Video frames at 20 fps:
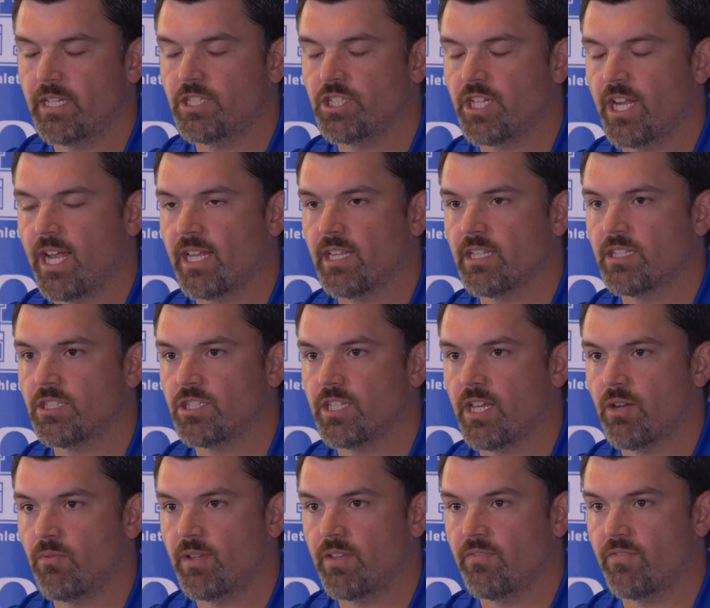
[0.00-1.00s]
challenge
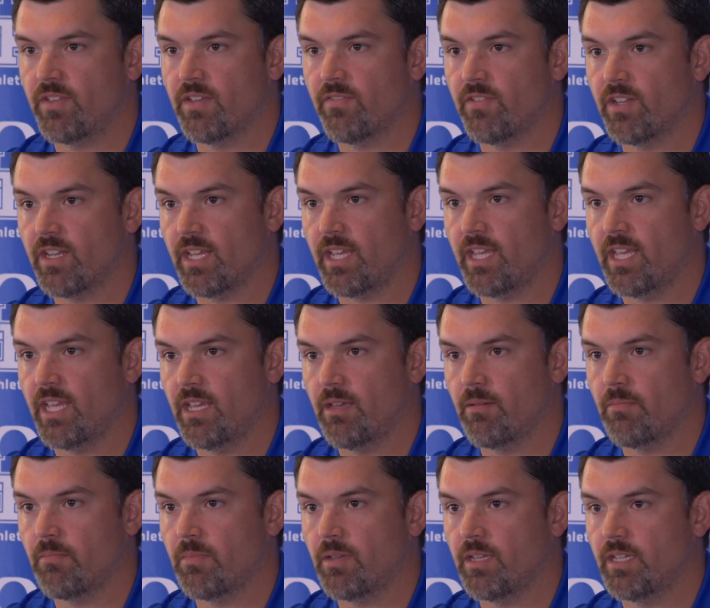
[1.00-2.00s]
that we've given to
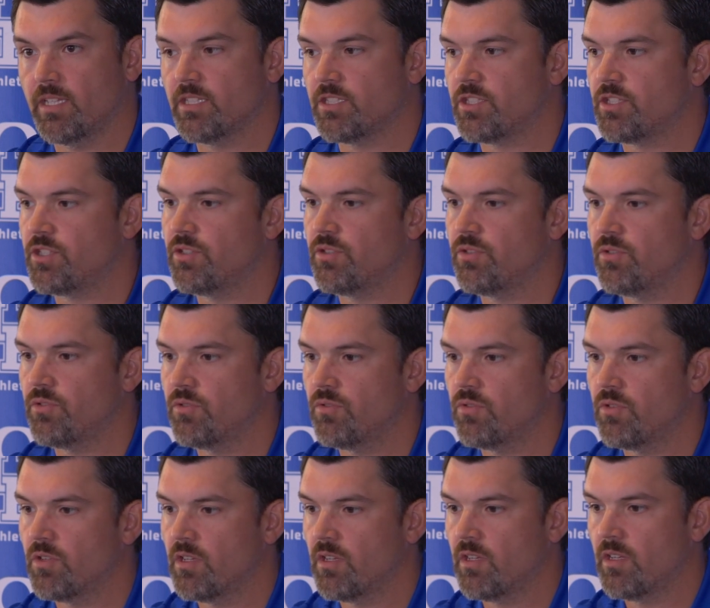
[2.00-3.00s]
him is to
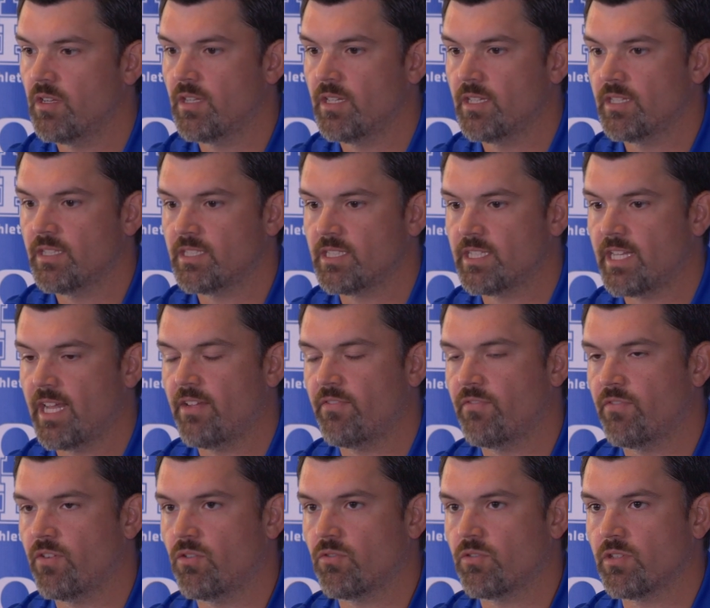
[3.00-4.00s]
stay
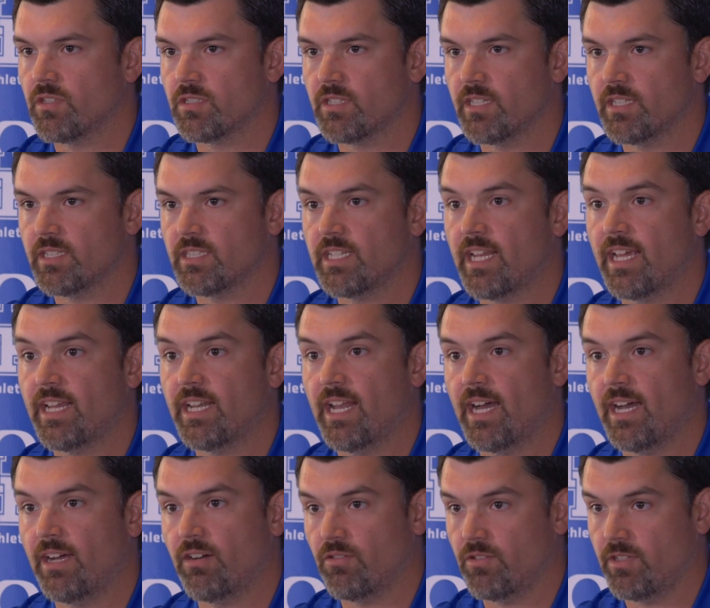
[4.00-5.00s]
focused and stay
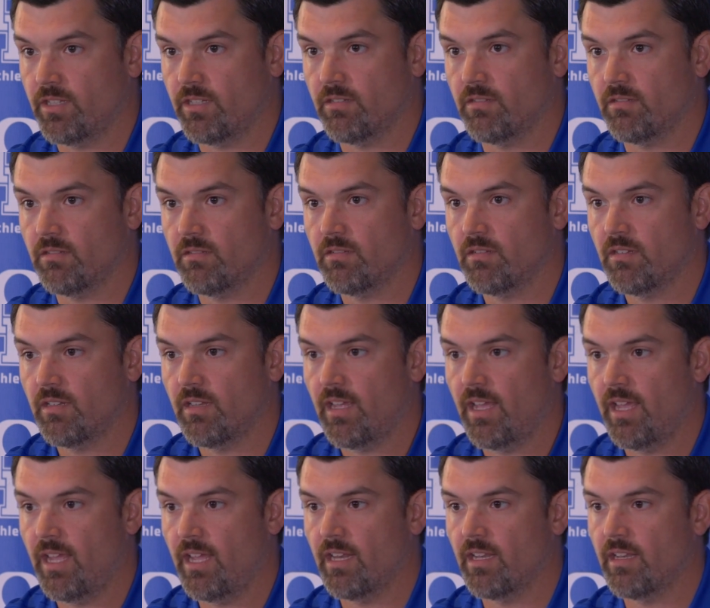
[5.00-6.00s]
dialed in.
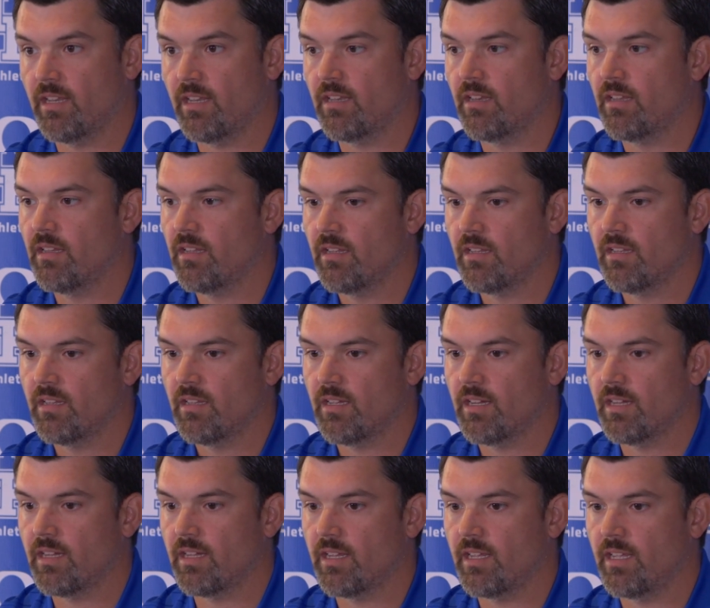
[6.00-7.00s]
And
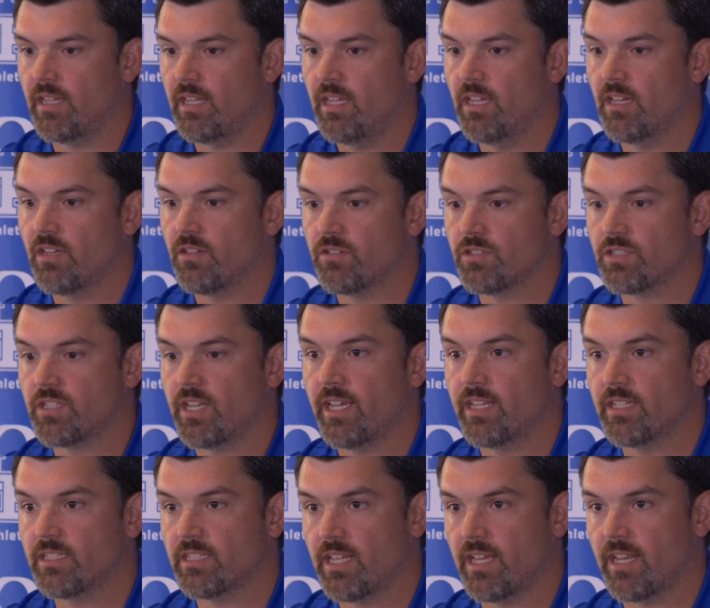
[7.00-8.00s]
he
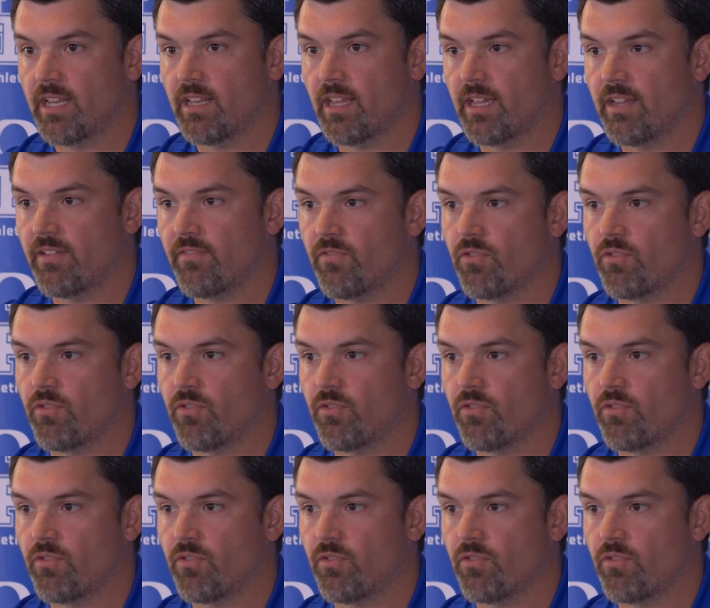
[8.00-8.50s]
understands that. Like,